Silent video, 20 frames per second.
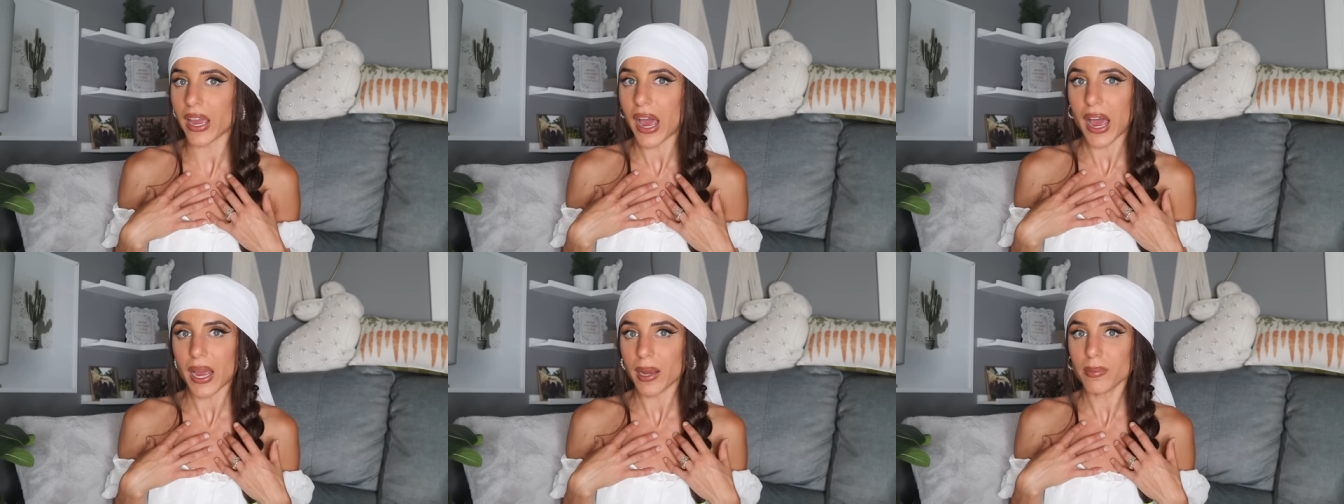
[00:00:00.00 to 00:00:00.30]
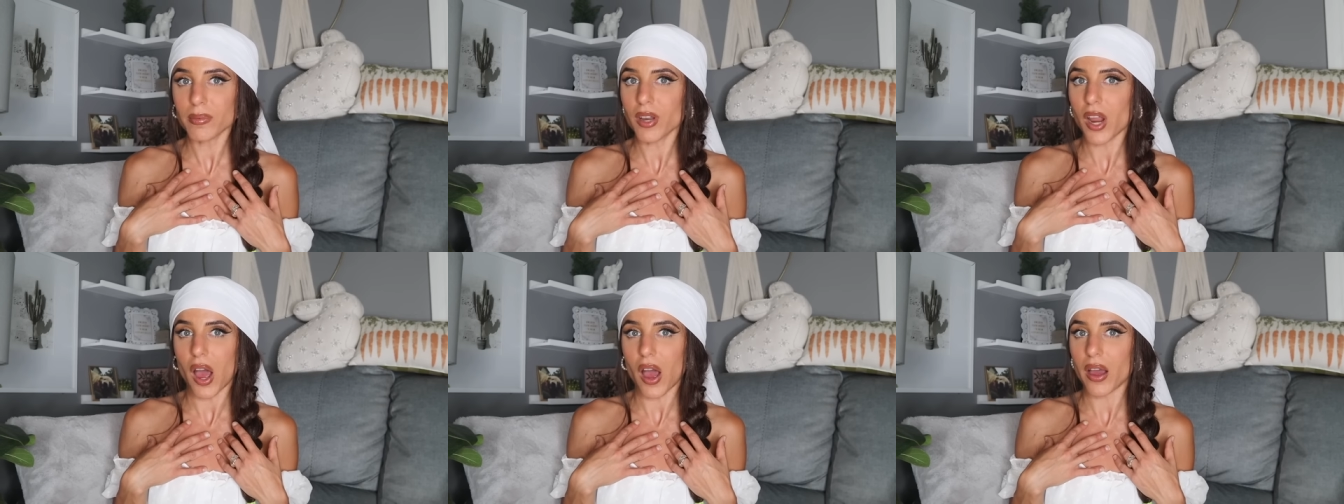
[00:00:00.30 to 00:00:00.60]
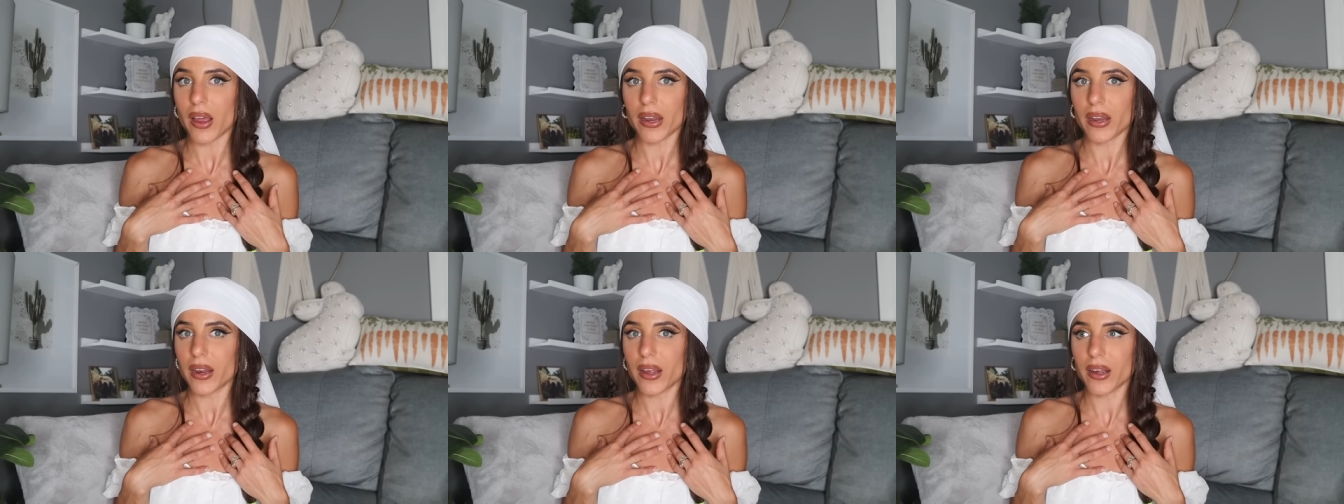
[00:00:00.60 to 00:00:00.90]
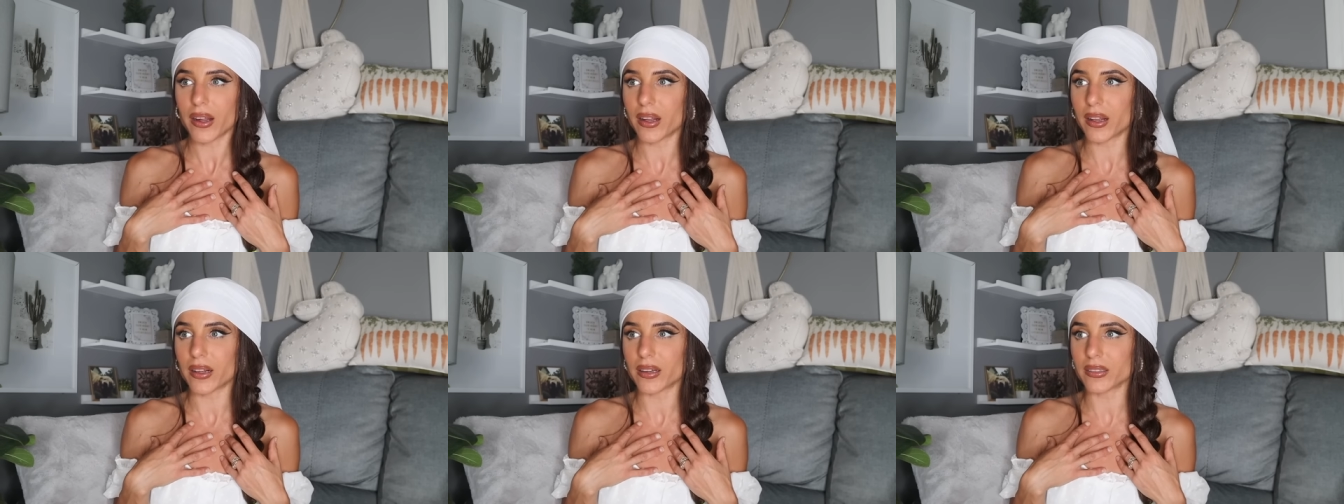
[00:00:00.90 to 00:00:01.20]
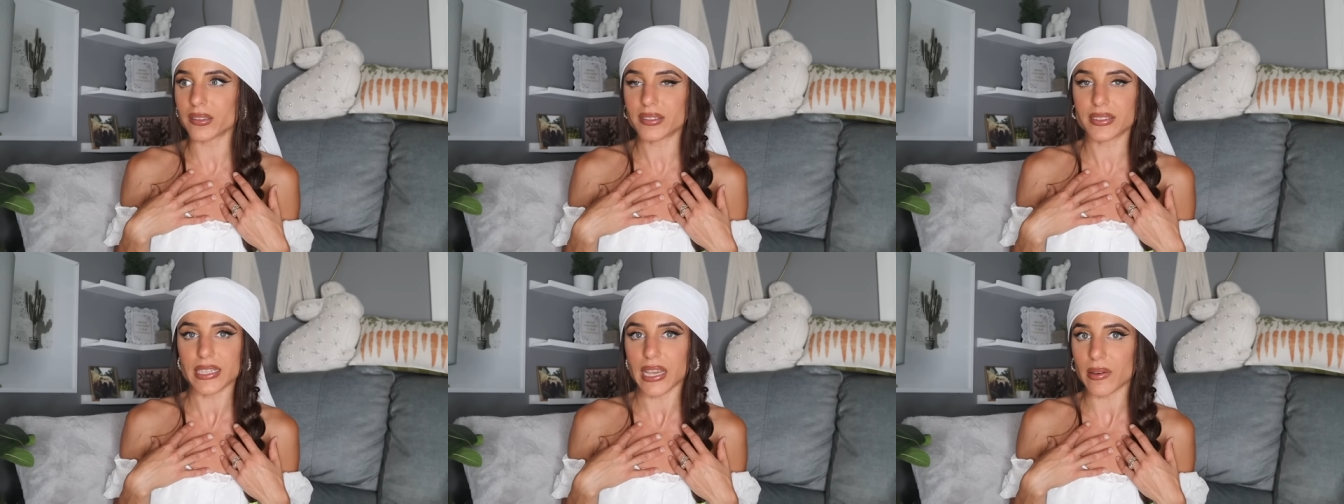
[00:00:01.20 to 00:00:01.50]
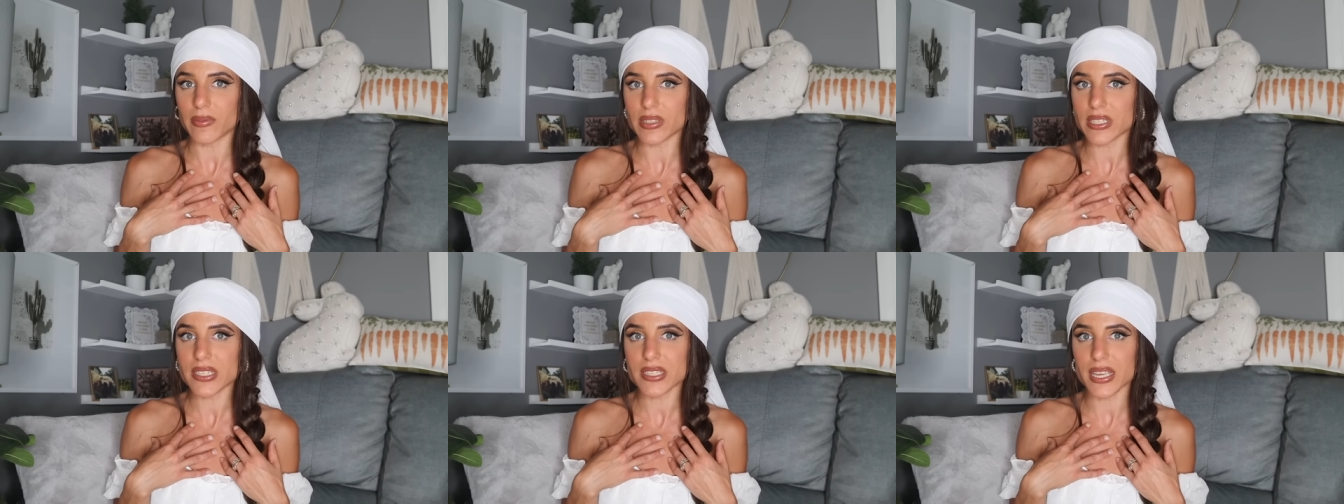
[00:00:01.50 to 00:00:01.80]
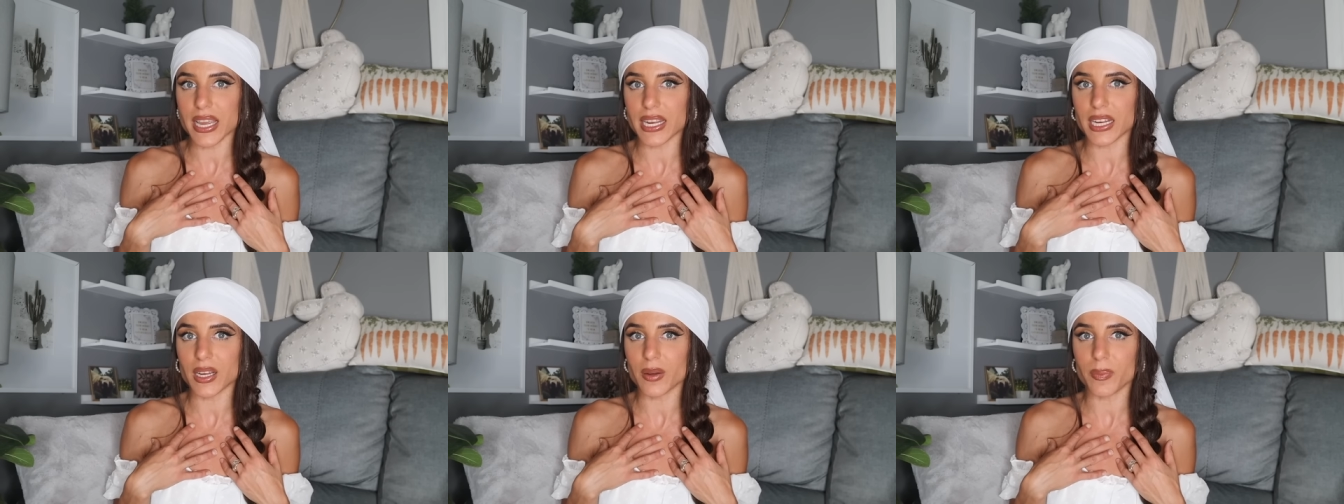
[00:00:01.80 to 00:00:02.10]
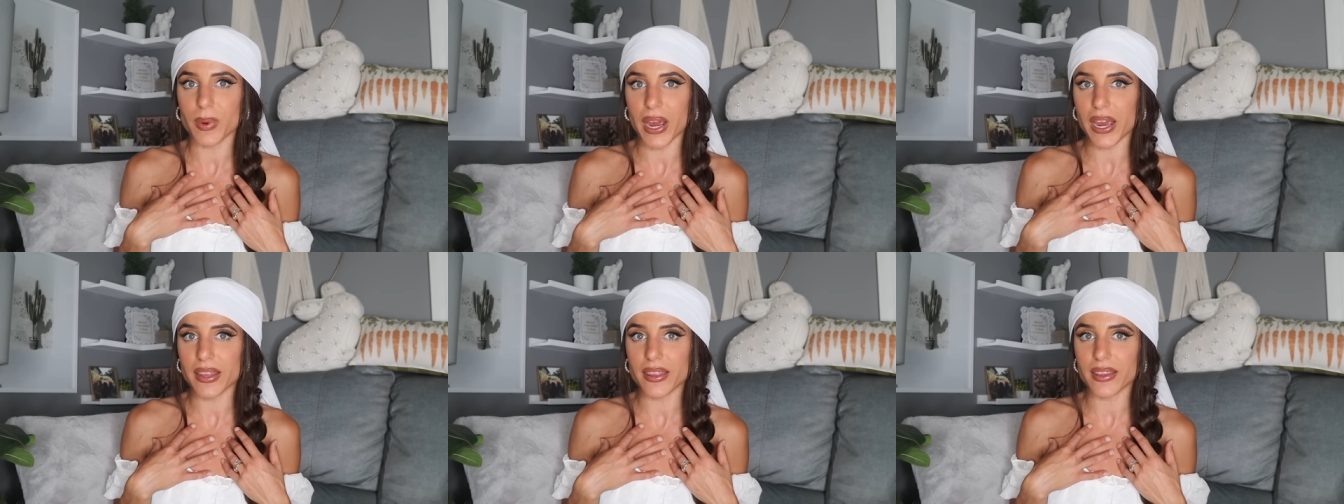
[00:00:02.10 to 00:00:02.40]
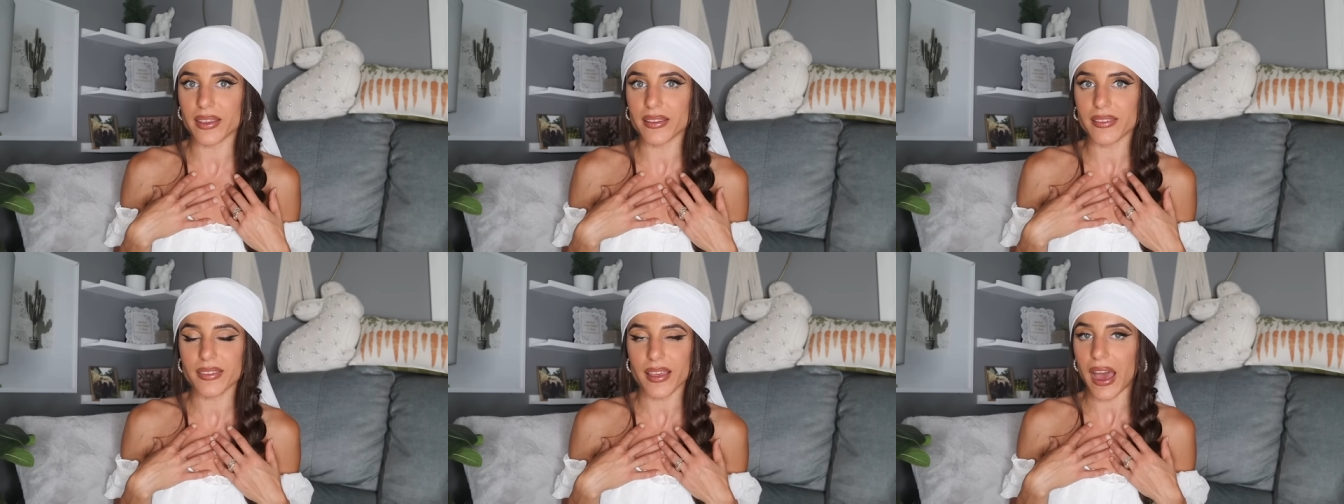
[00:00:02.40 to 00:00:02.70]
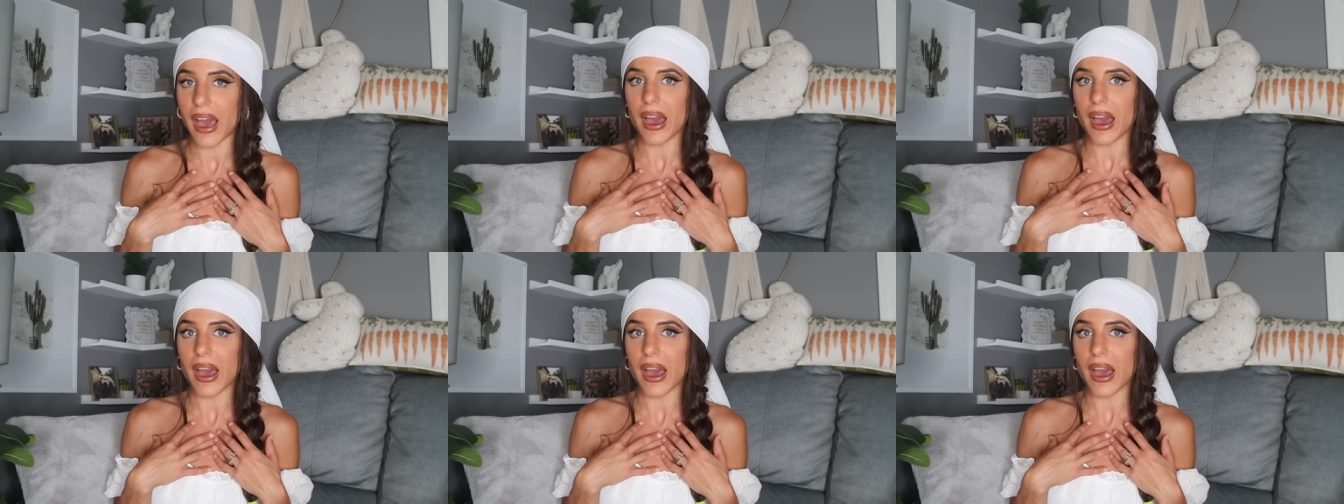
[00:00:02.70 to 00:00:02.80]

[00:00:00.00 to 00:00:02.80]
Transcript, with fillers: I'm not uh, devastated by this.